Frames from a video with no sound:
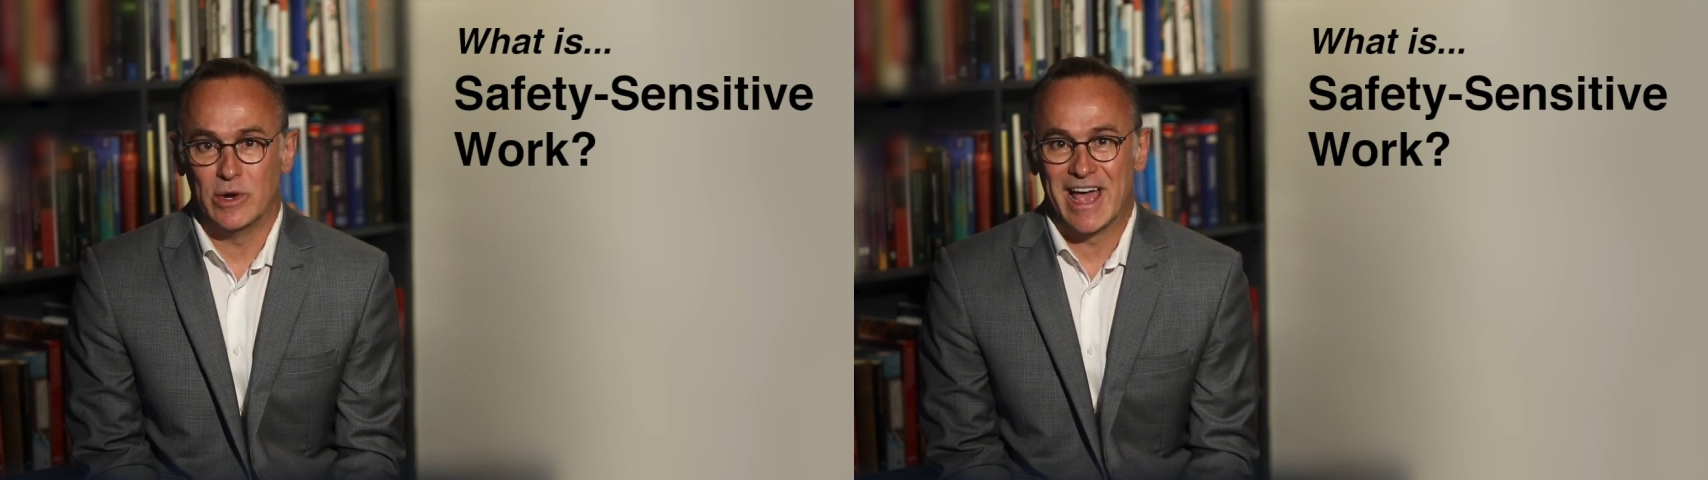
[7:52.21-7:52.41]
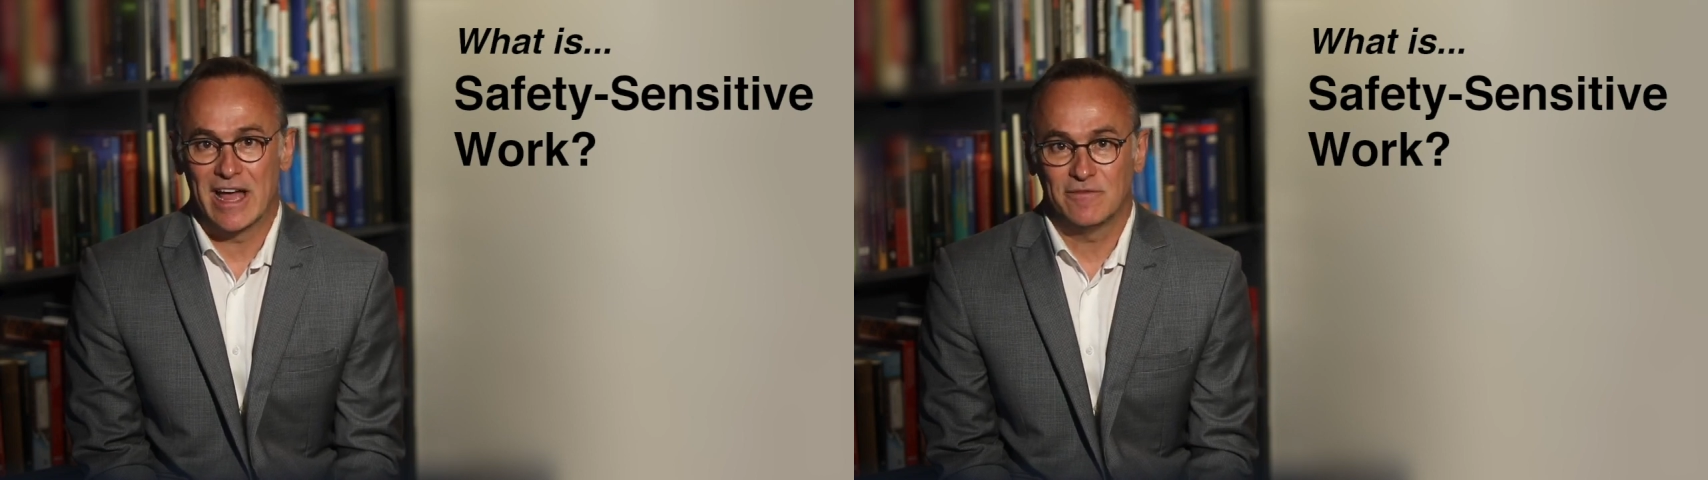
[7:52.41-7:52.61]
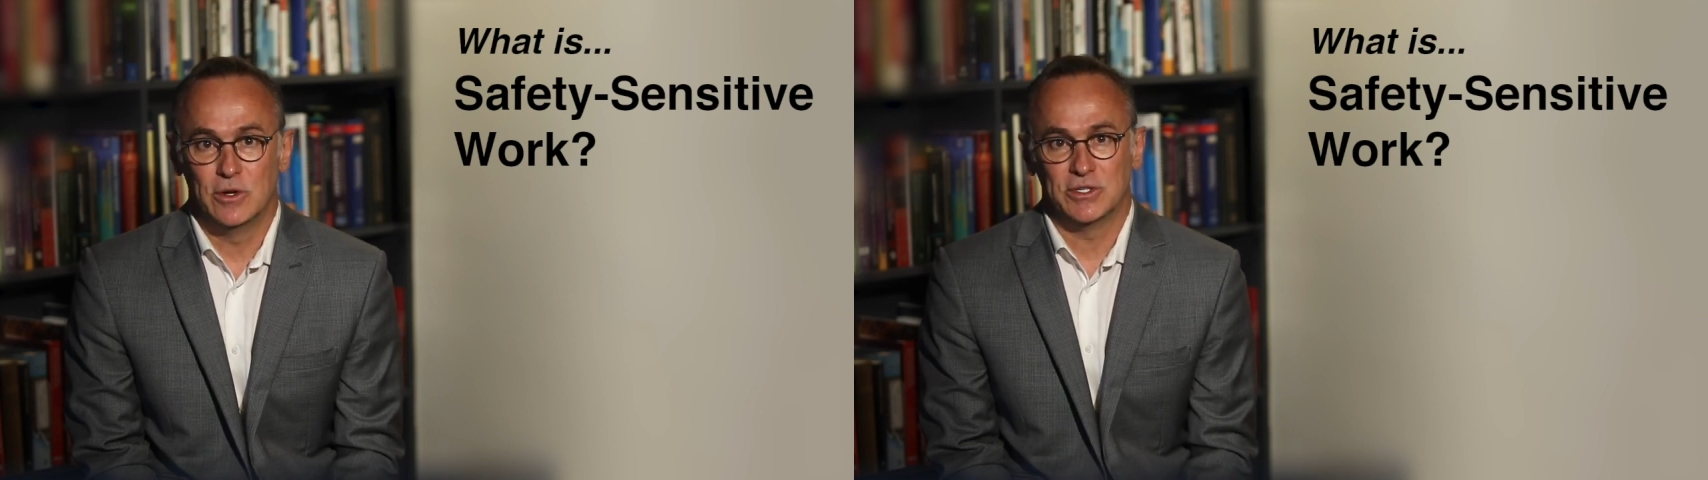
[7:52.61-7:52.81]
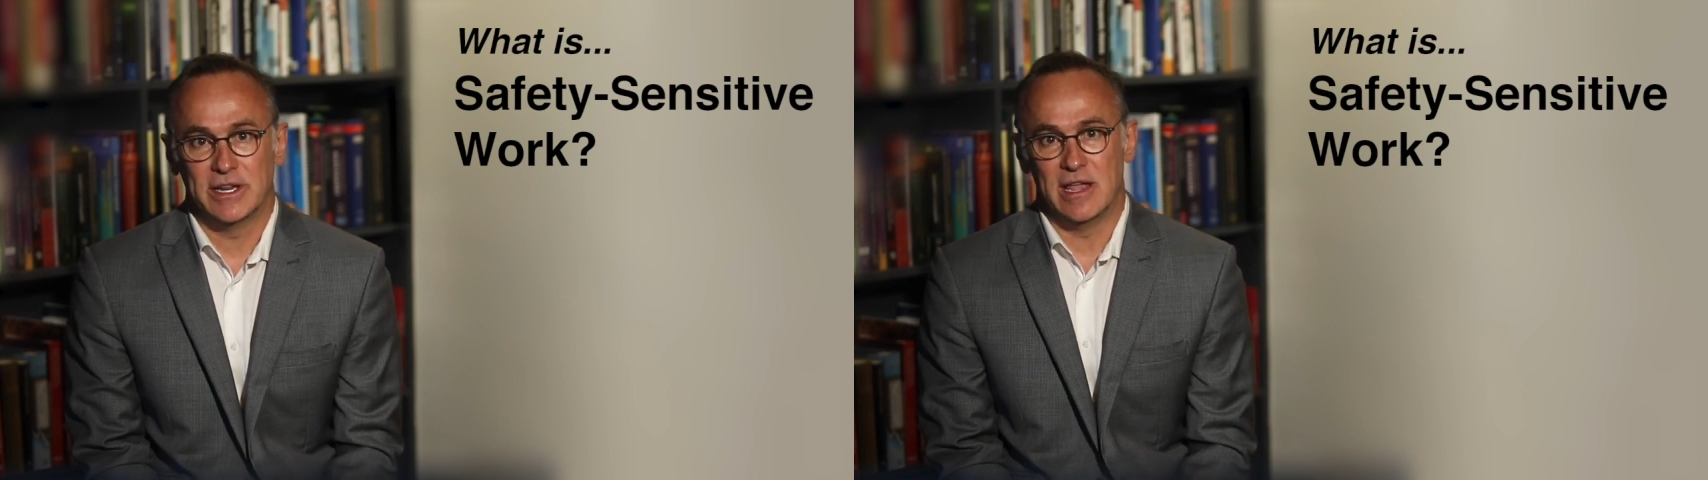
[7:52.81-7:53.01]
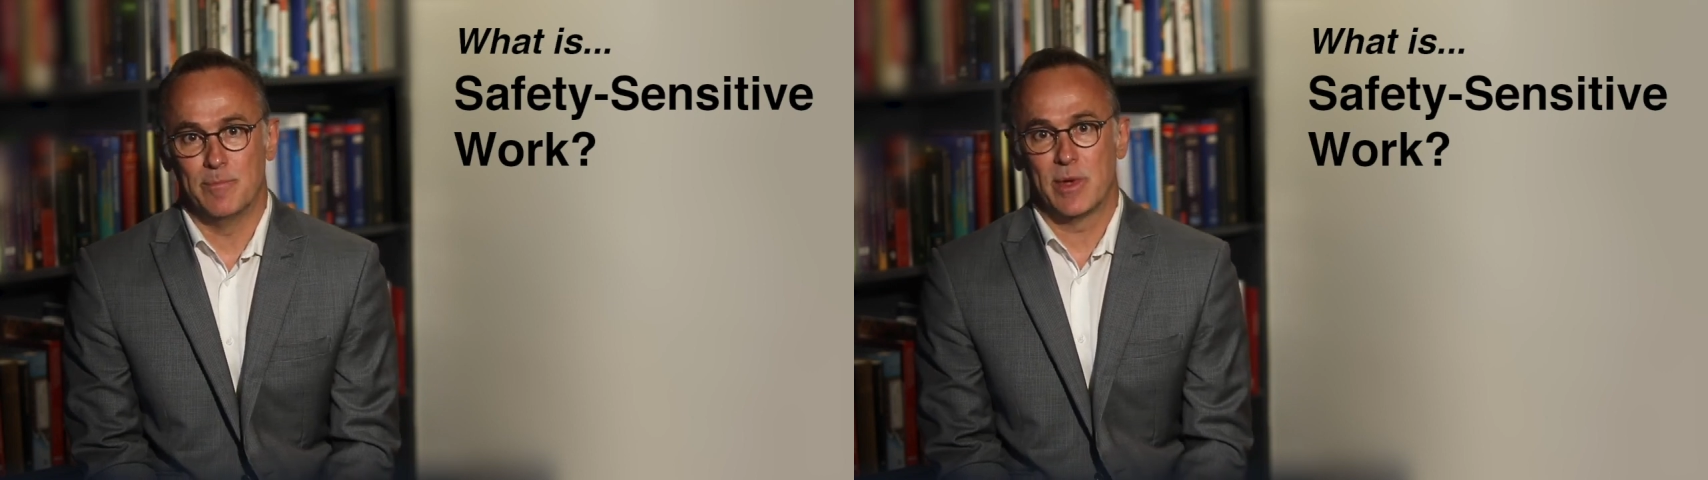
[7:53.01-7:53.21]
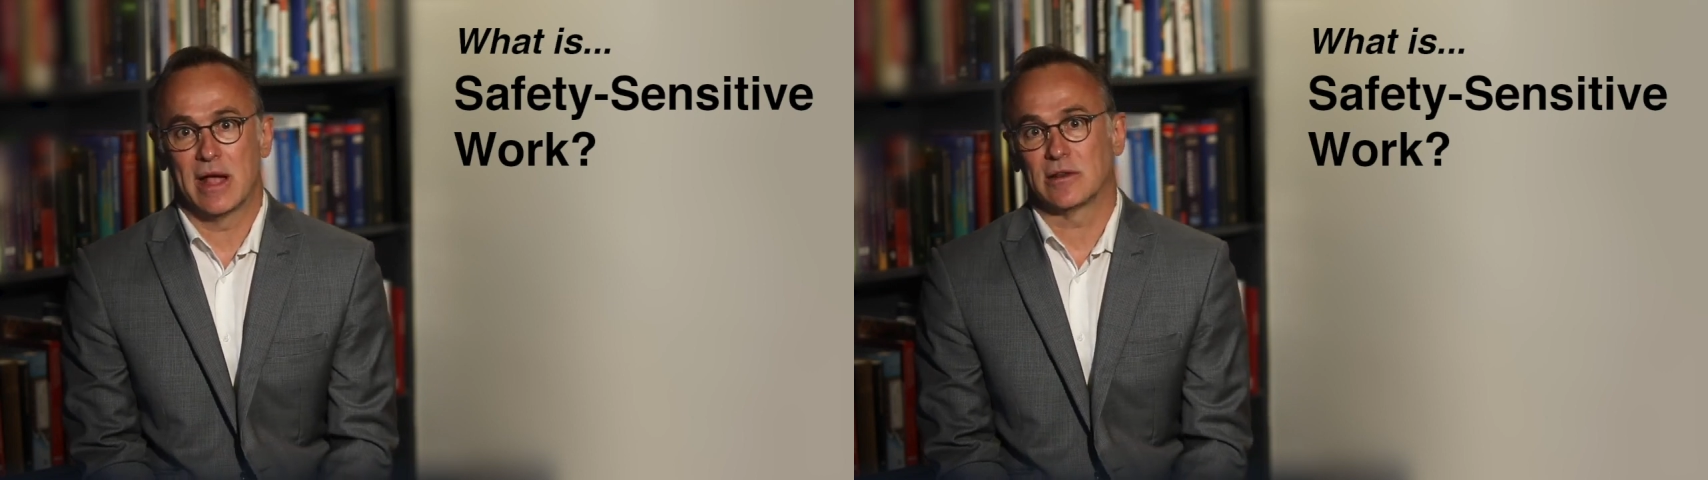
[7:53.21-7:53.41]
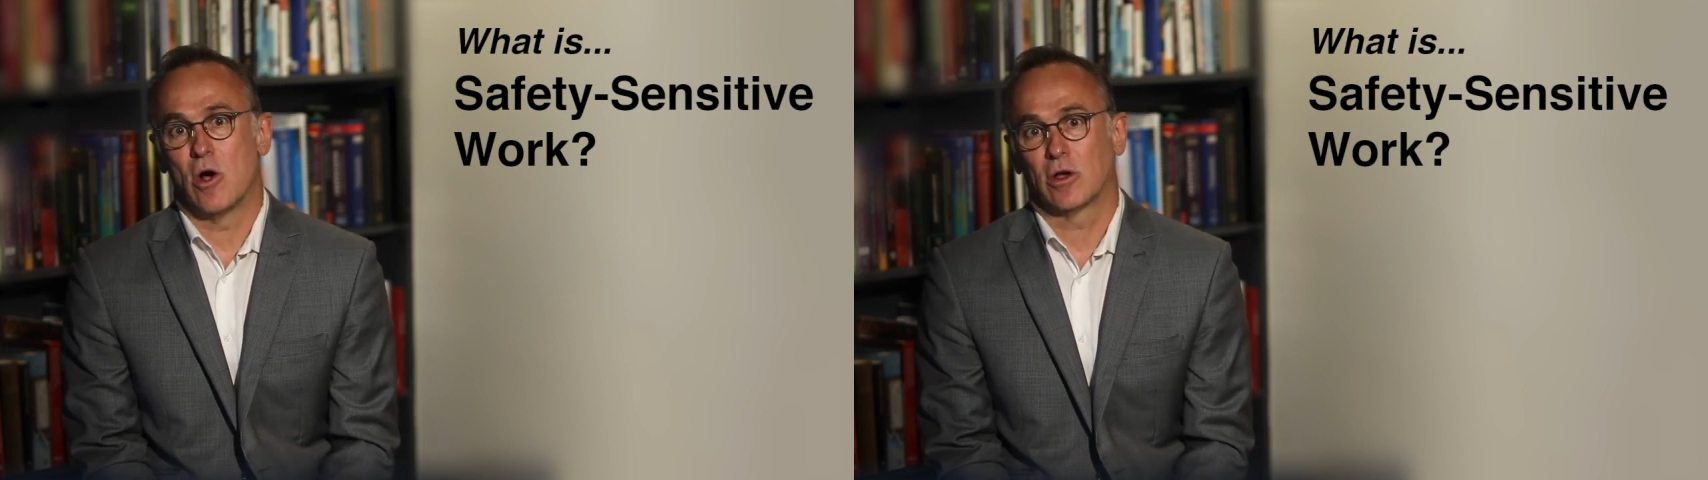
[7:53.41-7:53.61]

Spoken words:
would adversely impact